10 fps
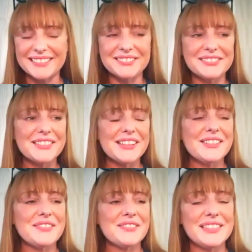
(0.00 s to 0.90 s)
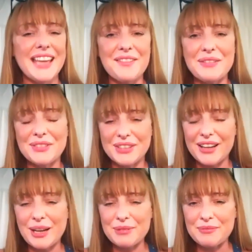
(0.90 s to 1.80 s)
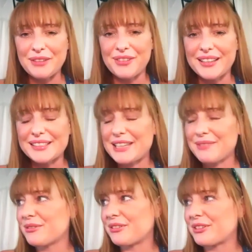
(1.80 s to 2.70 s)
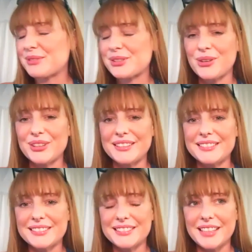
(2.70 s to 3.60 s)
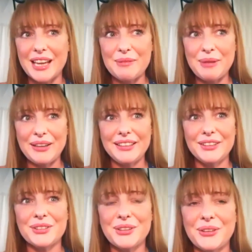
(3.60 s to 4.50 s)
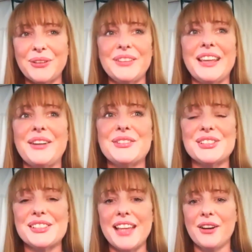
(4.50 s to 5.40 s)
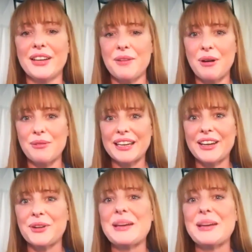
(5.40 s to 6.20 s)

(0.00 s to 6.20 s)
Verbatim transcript: Yeah. Yeah, I remember a couple of my friends came over from Scotland about a year ago, and they were just like, okay, well, we're here.